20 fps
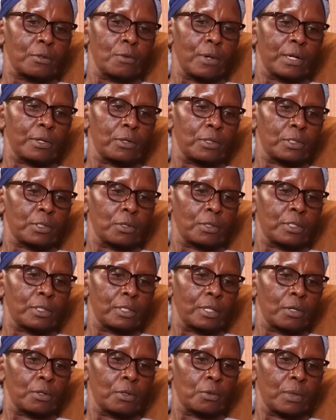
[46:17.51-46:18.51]
You are not the
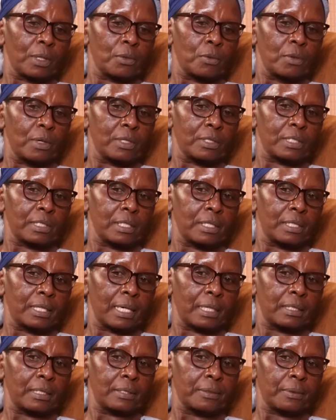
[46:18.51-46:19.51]
only one who has said
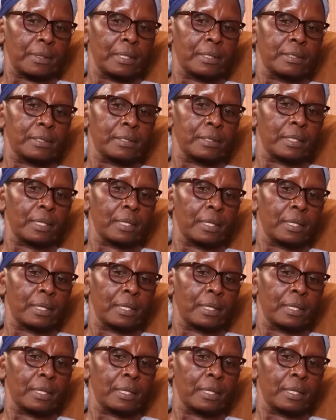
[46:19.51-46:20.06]
that. Yeah.